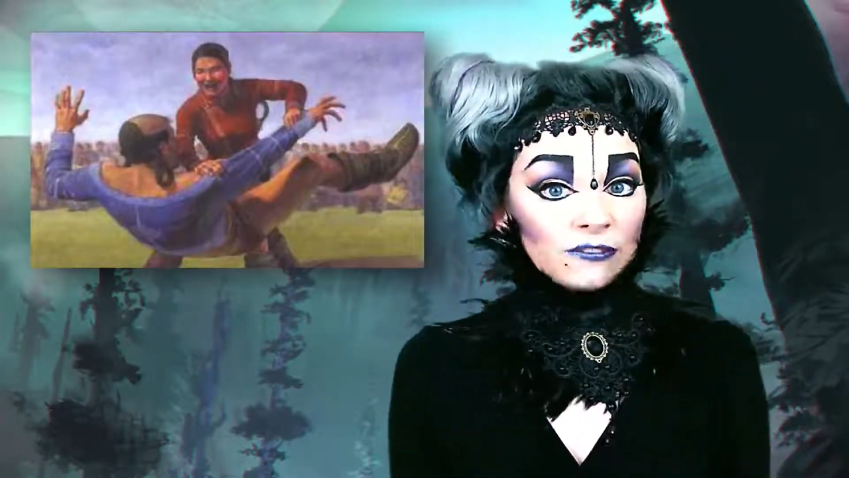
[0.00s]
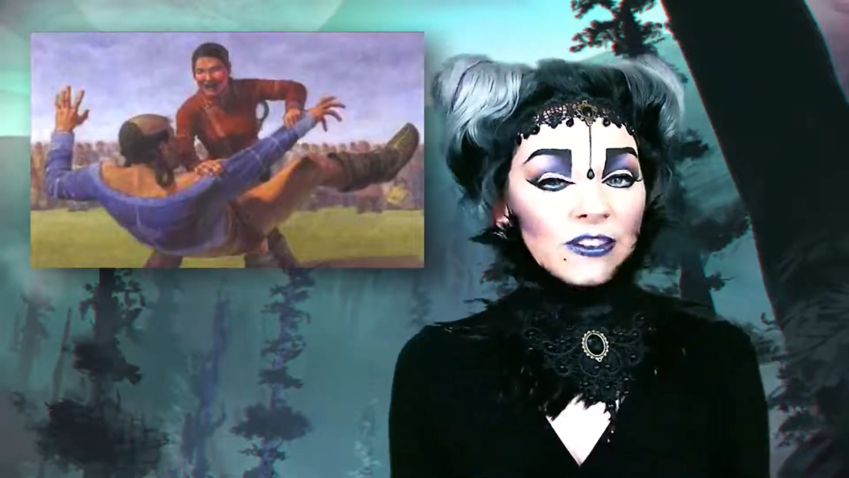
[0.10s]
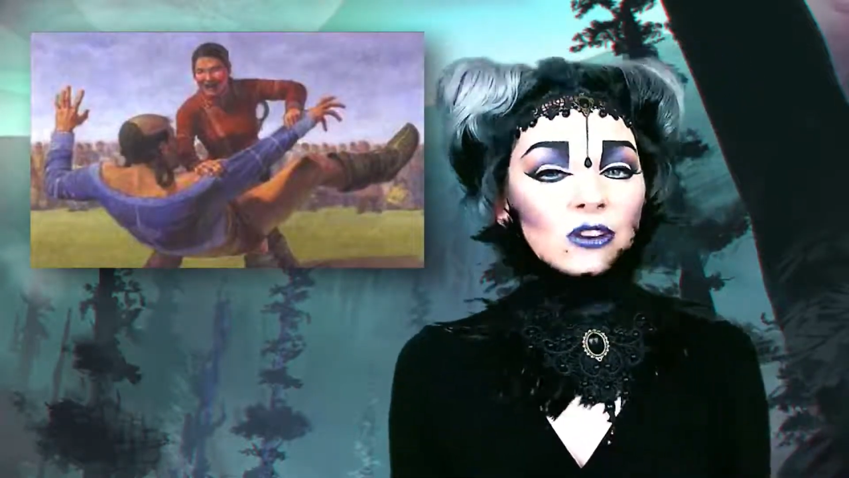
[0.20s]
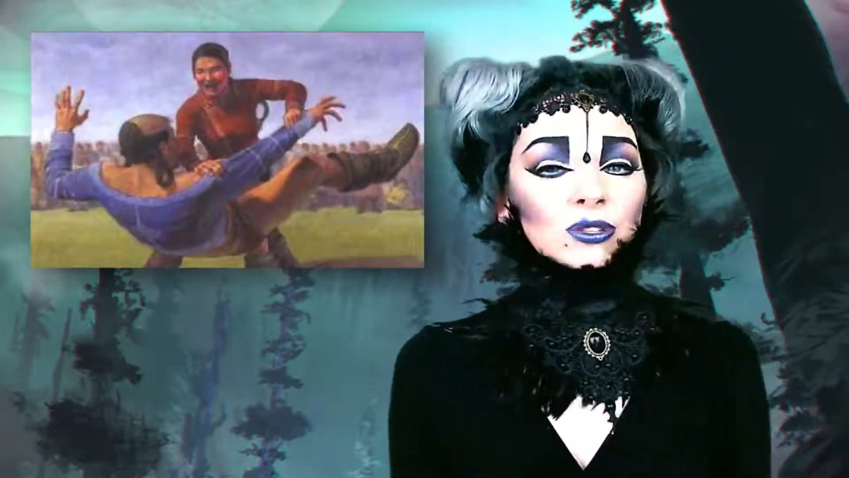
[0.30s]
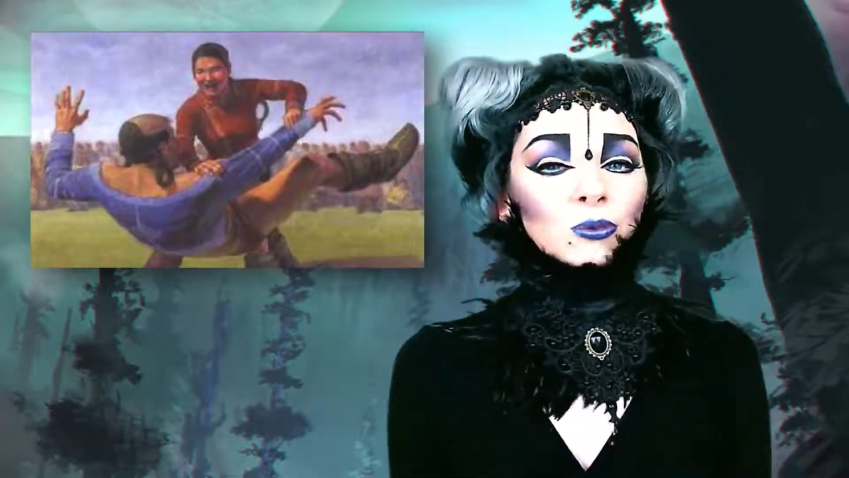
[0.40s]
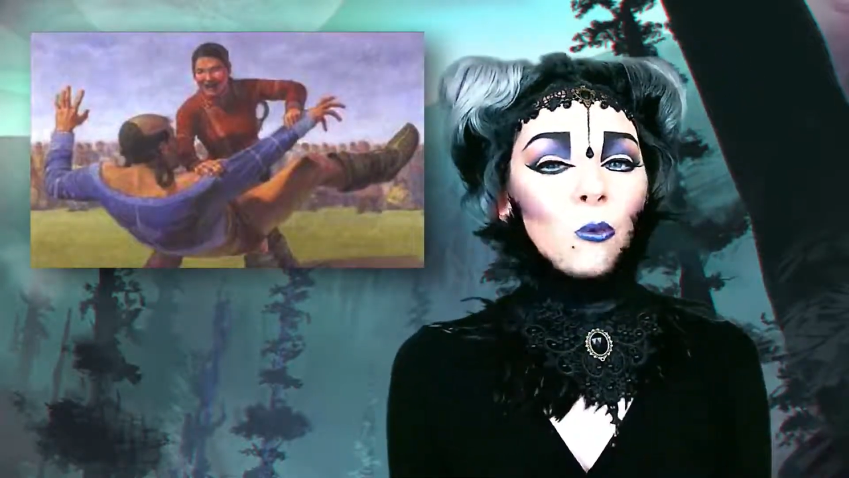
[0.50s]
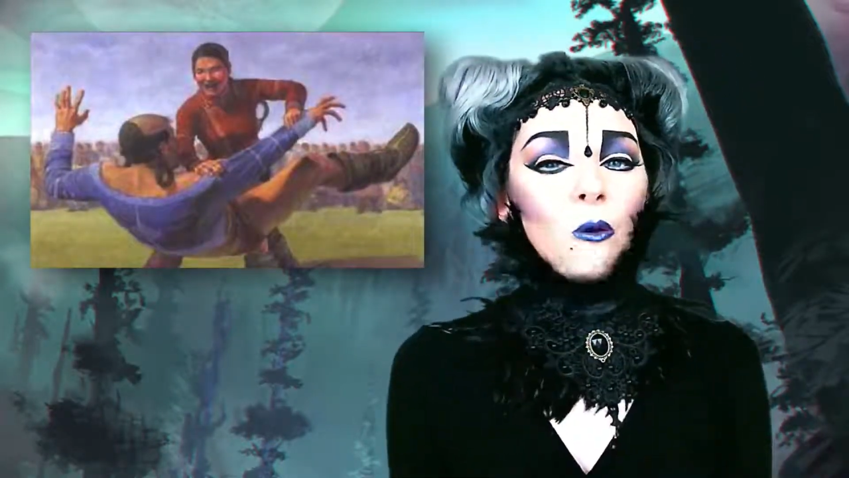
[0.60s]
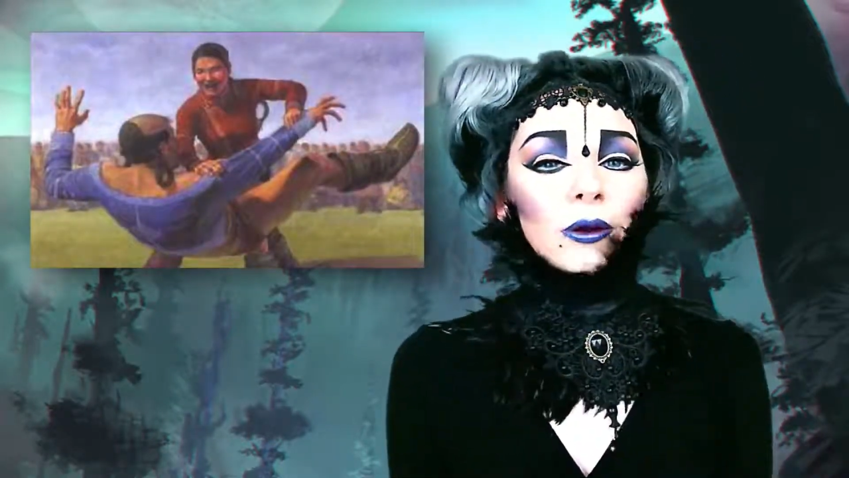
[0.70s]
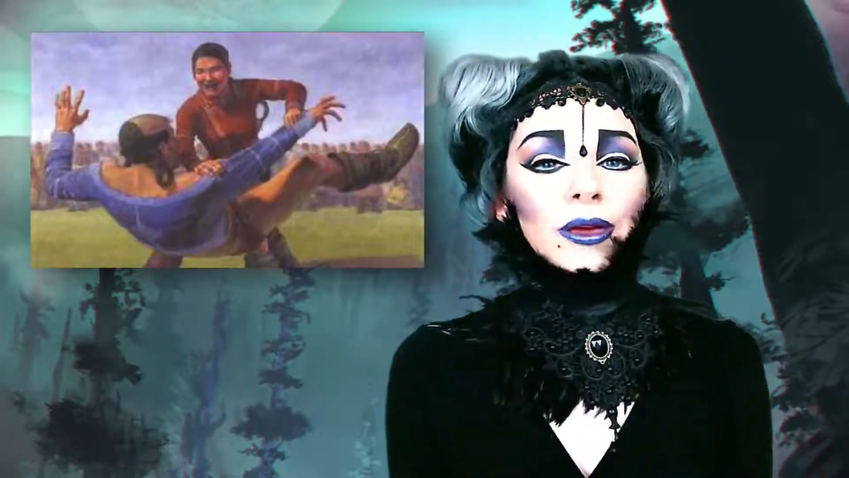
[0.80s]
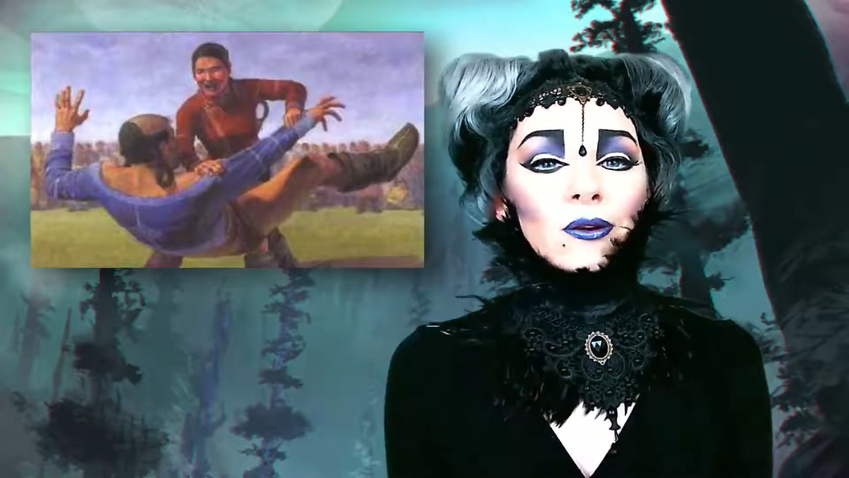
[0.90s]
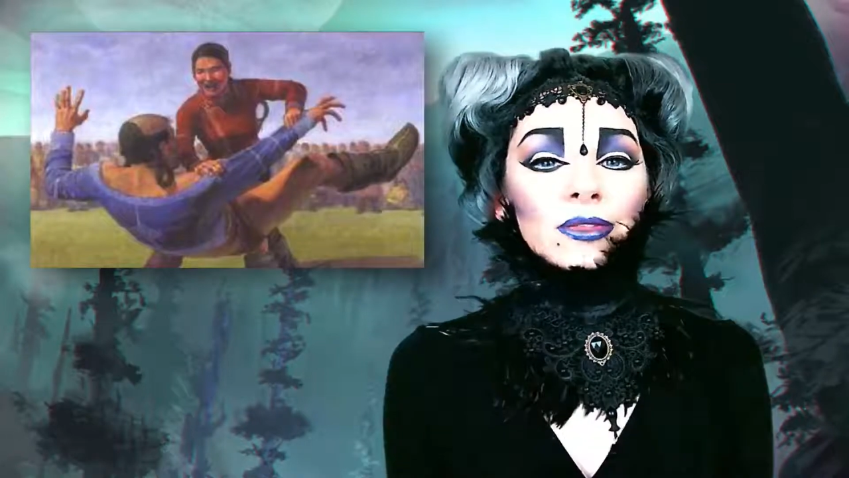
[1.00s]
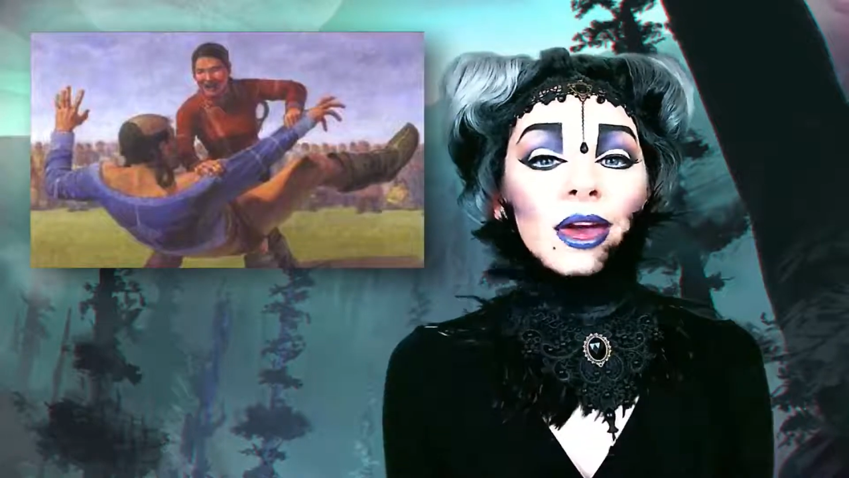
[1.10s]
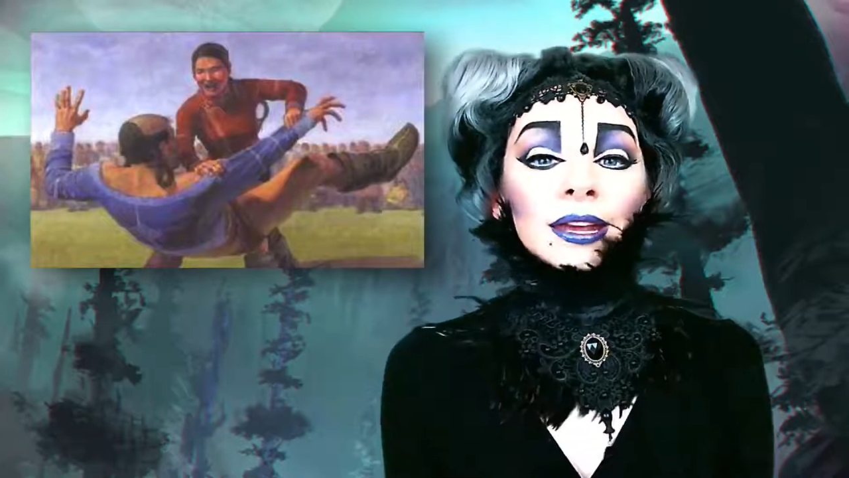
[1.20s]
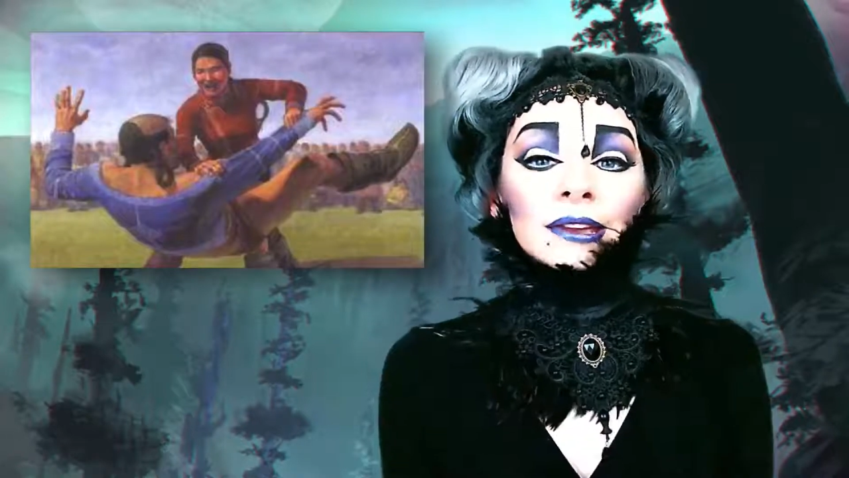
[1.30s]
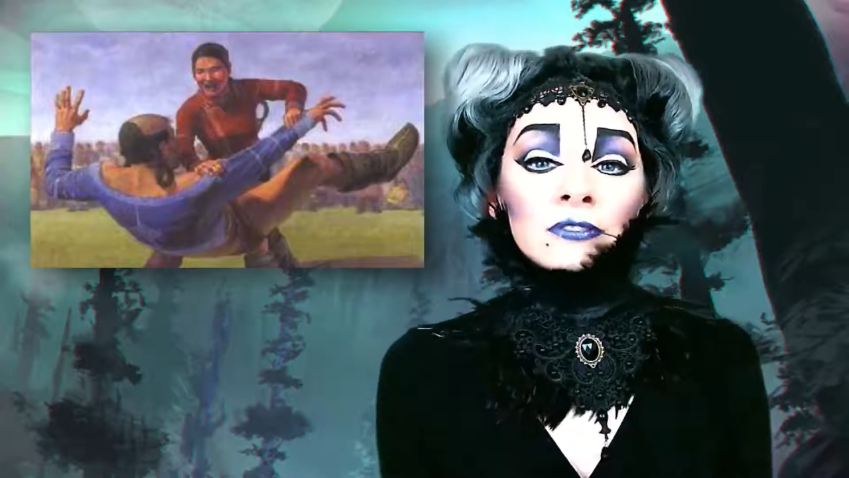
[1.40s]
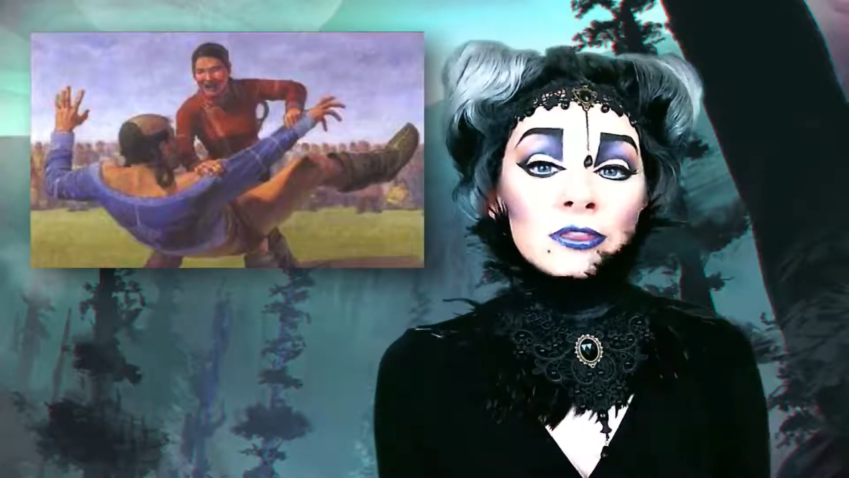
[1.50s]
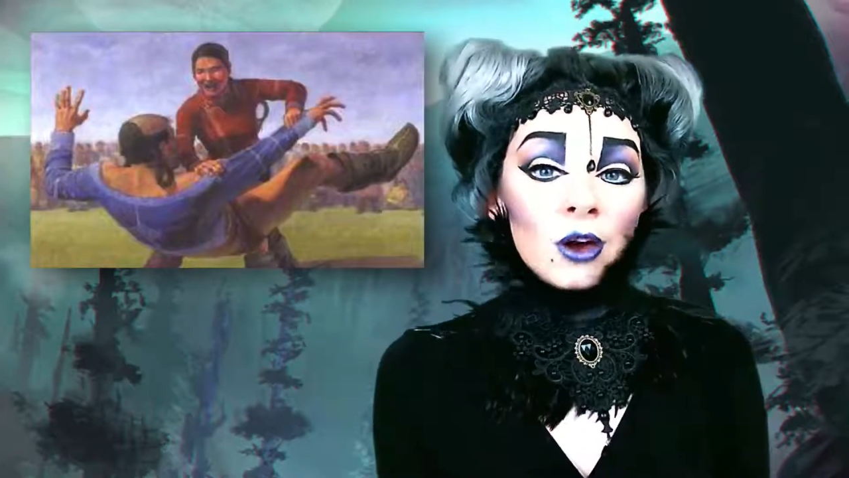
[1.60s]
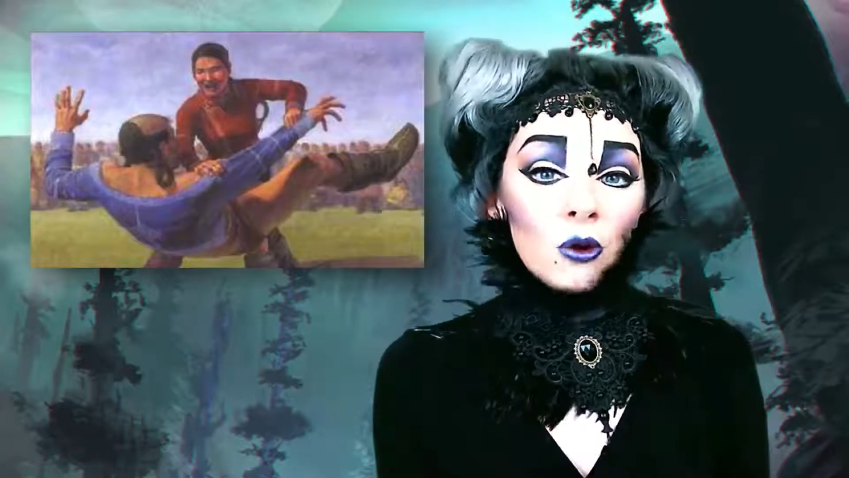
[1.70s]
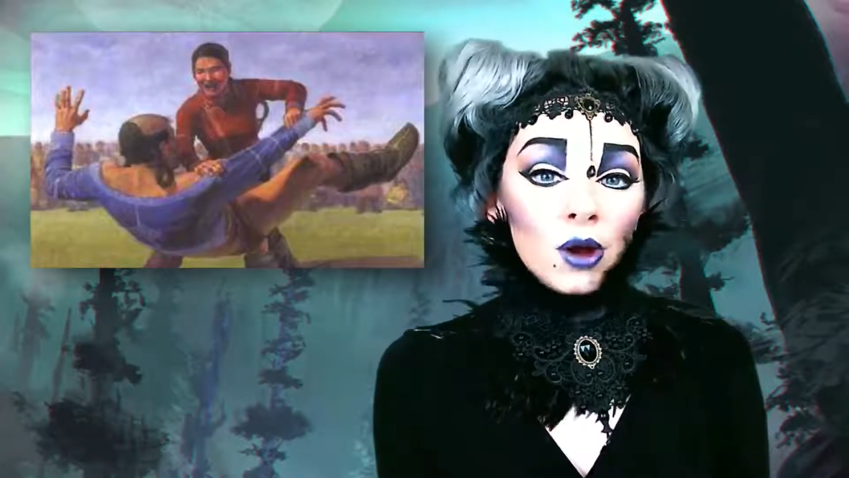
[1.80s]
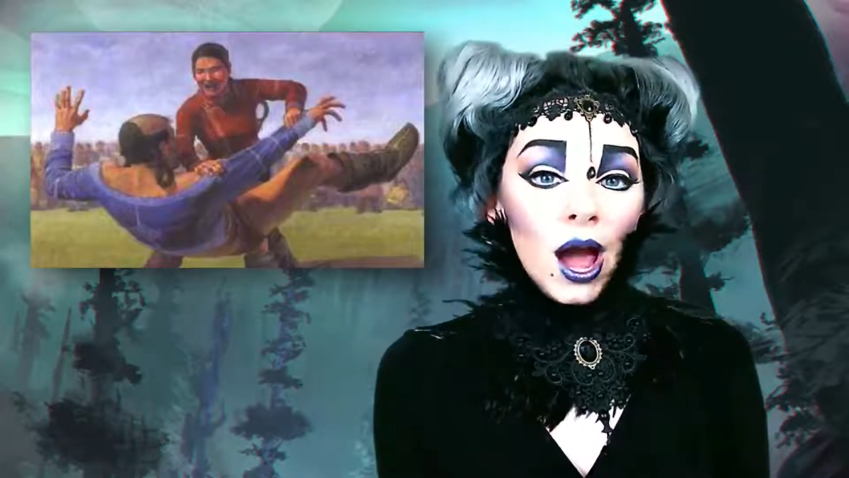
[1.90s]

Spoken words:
fierce warrior that even though